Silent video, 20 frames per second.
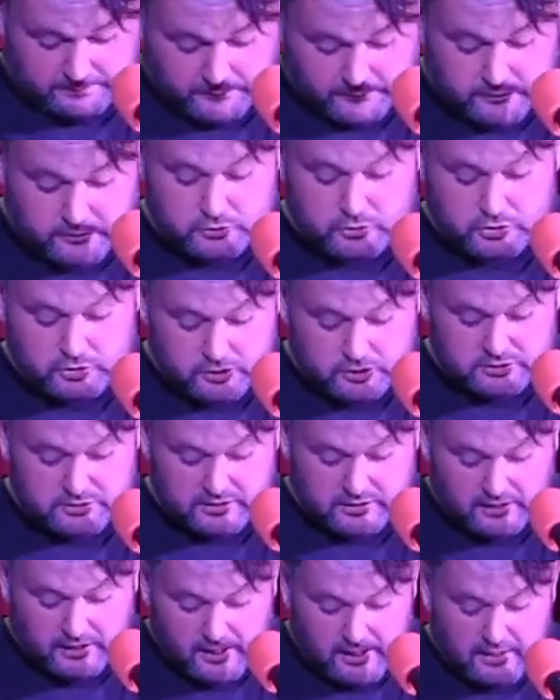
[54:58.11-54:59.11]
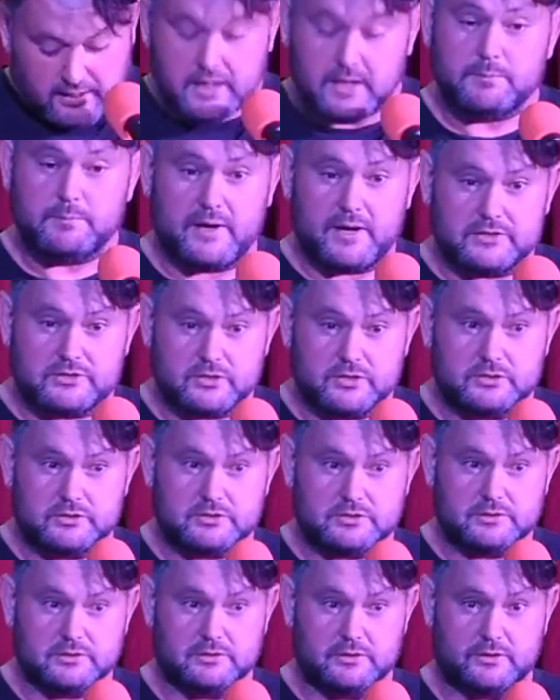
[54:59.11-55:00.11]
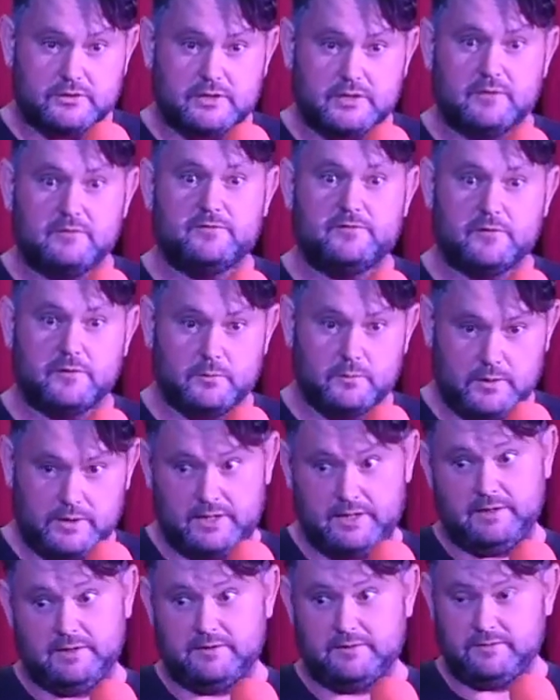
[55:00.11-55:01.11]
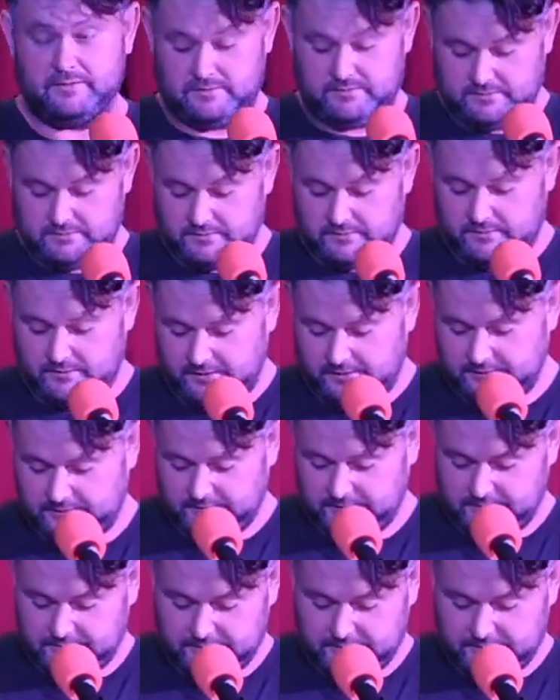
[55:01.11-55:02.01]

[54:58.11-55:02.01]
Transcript: But on Tuesday, he messaged looking for weed. Right.